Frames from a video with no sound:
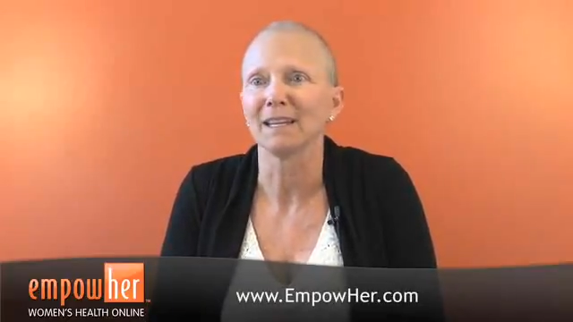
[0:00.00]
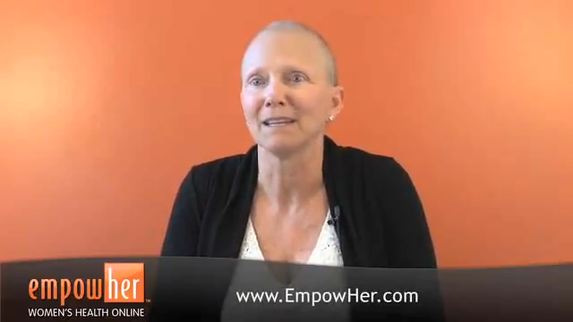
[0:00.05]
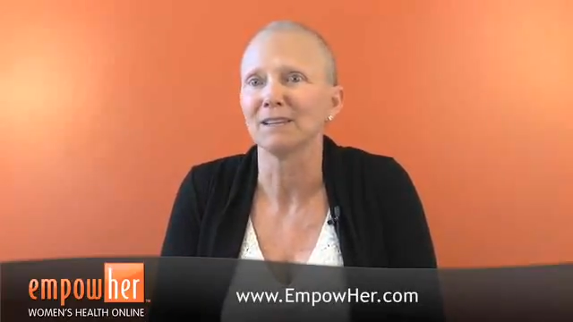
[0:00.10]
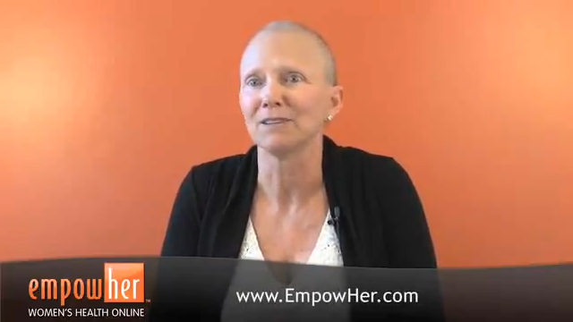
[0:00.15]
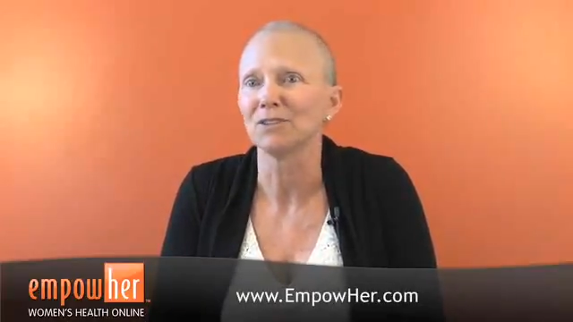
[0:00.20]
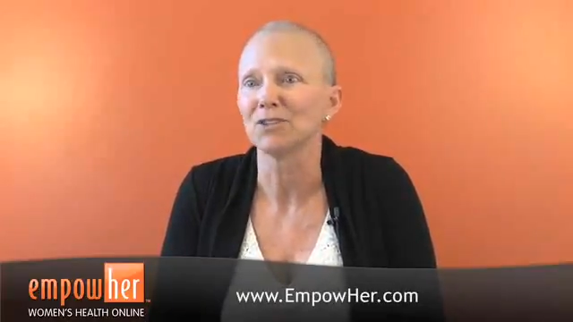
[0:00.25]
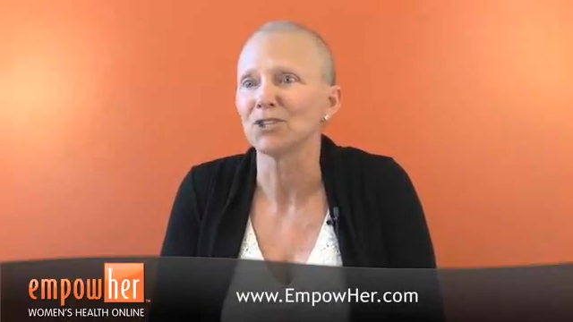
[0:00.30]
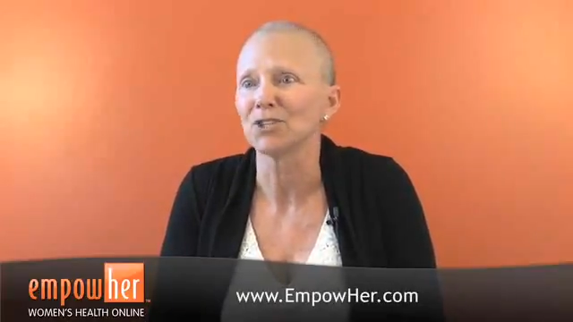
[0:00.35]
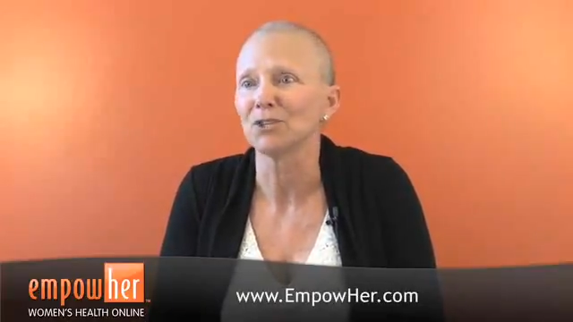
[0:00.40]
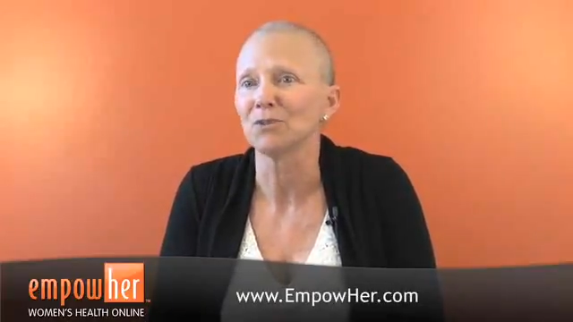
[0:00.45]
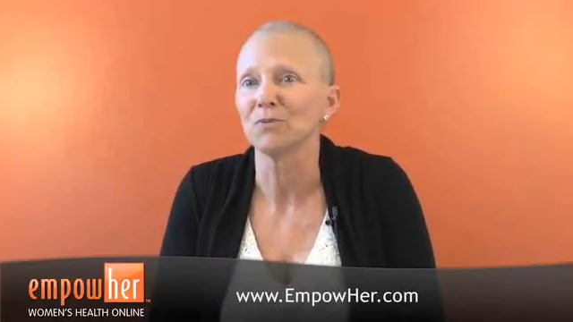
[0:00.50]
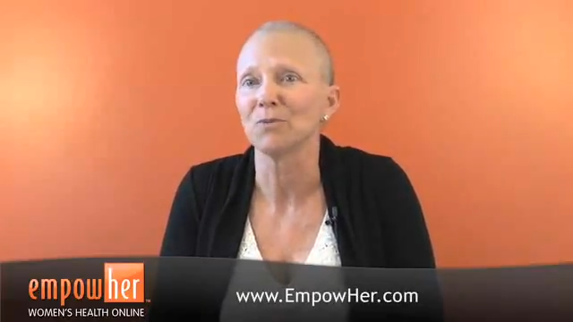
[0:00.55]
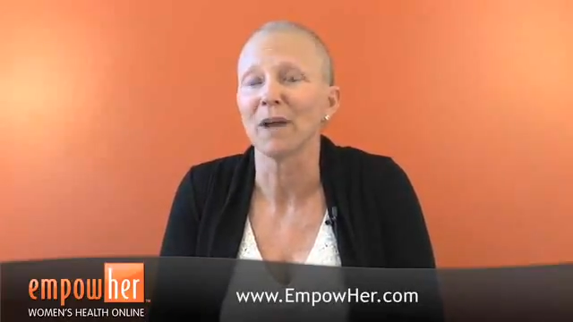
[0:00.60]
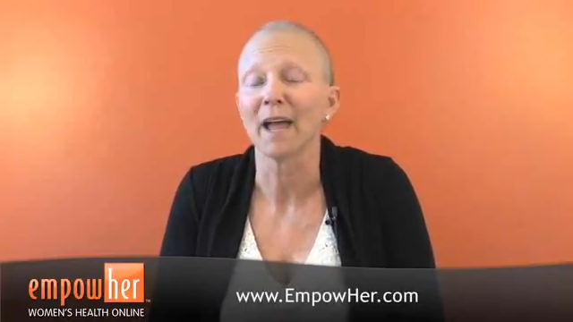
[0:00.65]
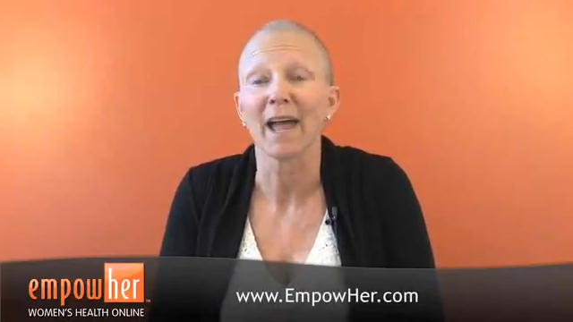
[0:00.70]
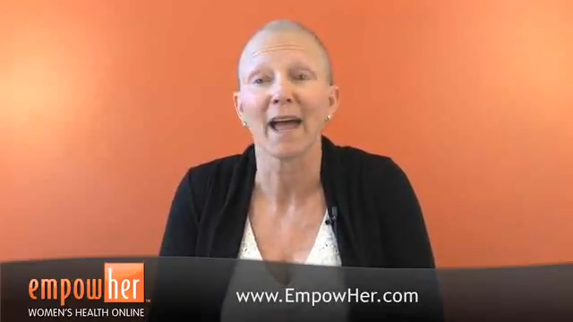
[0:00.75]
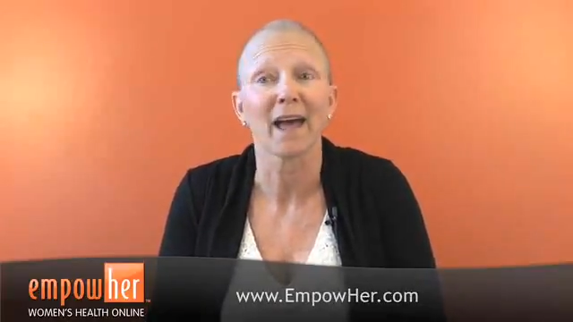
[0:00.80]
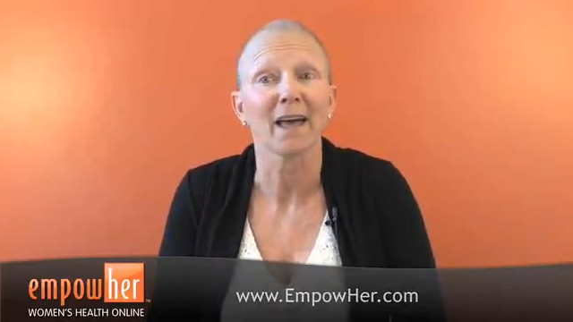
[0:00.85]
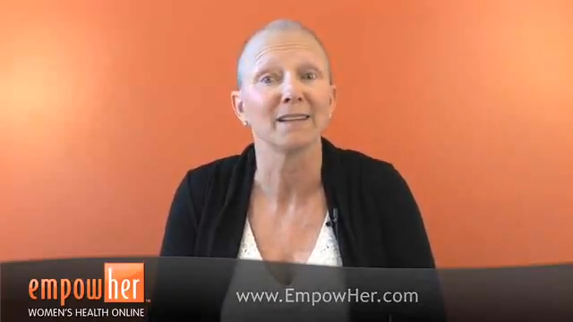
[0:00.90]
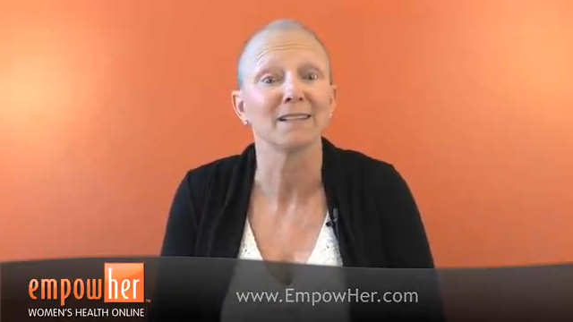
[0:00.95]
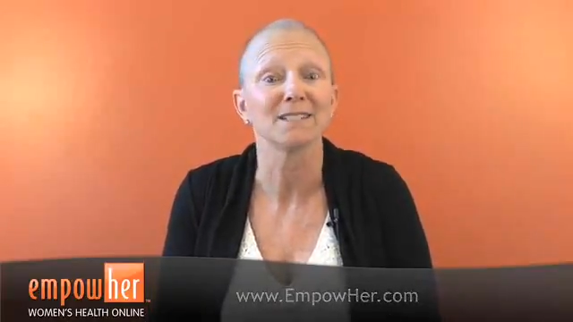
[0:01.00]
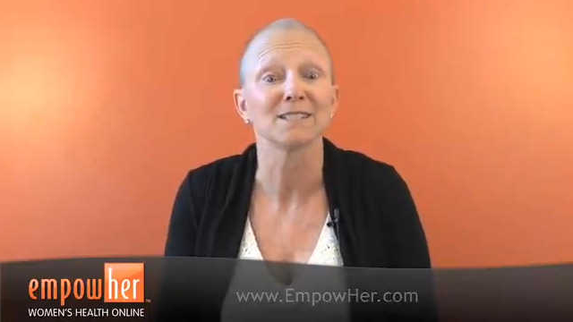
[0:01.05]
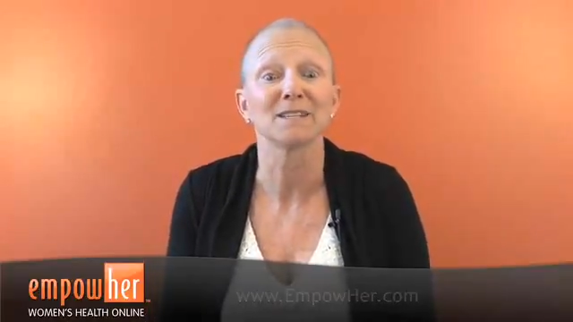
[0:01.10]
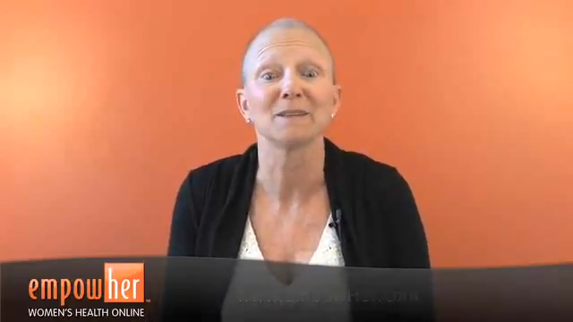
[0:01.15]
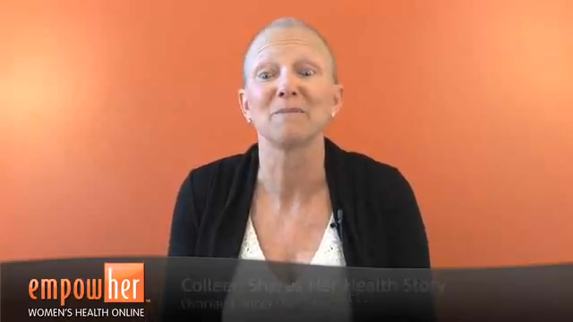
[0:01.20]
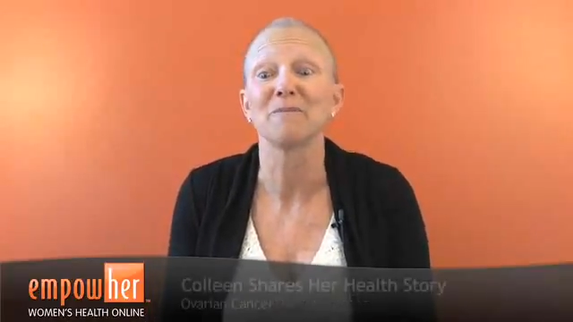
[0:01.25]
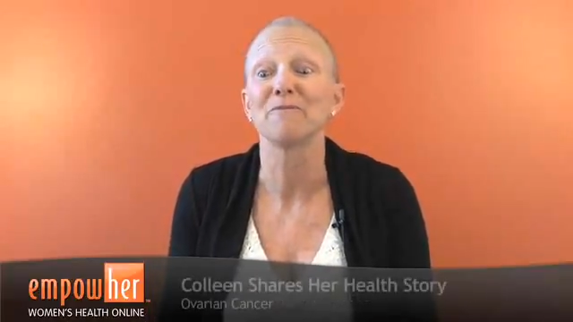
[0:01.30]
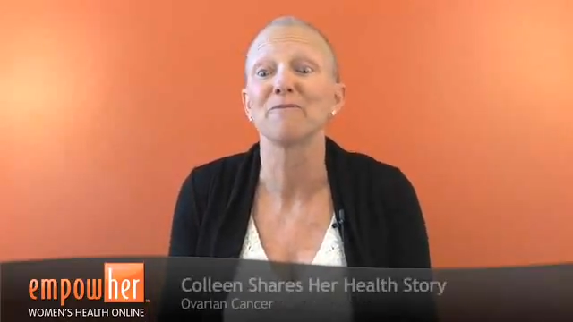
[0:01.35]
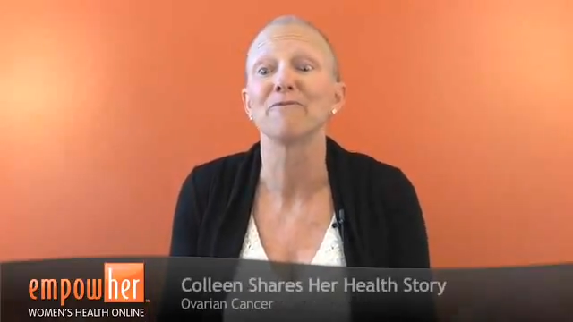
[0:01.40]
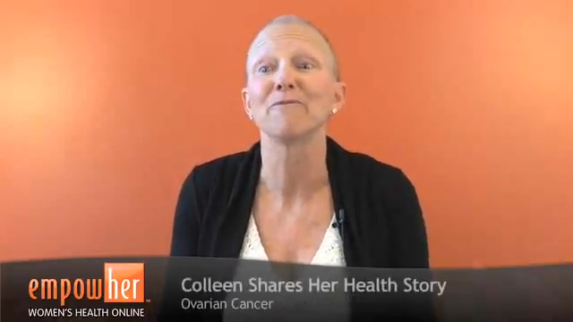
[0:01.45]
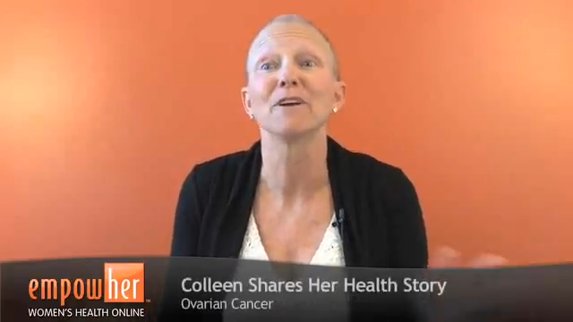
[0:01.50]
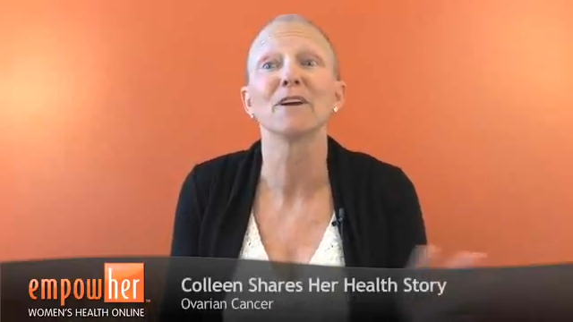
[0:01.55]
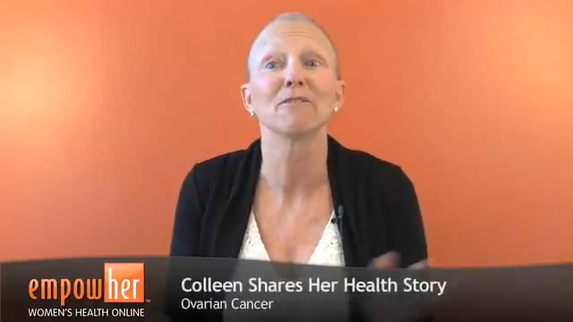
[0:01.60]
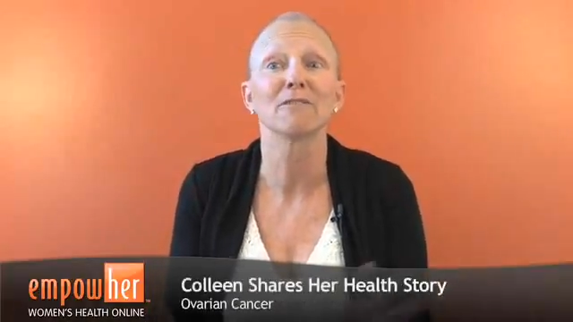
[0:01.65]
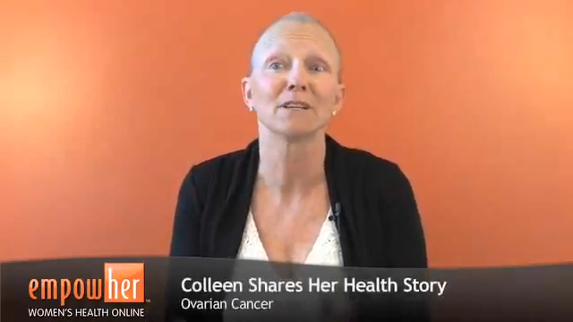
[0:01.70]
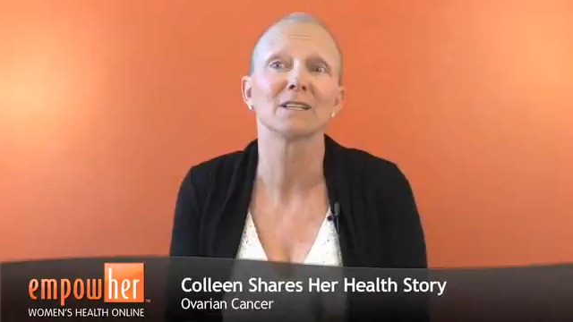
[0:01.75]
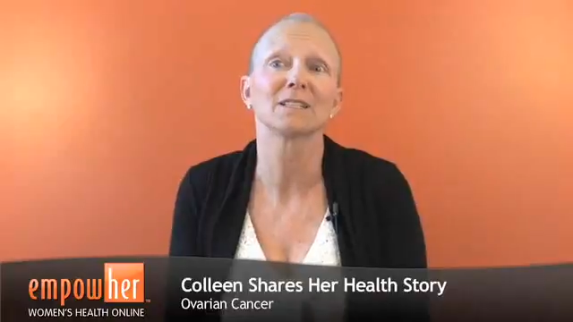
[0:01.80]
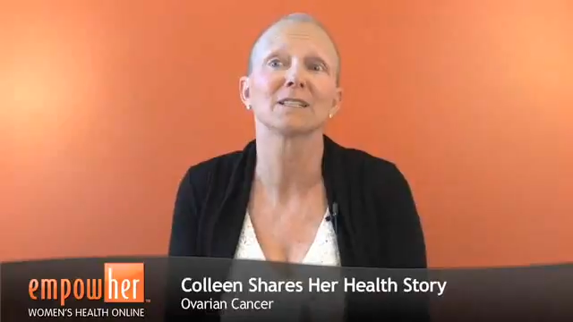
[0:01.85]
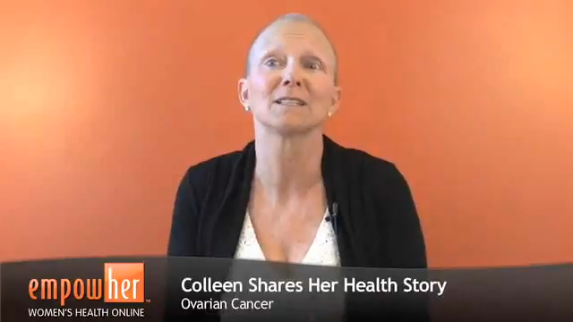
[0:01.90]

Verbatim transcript: and she had some very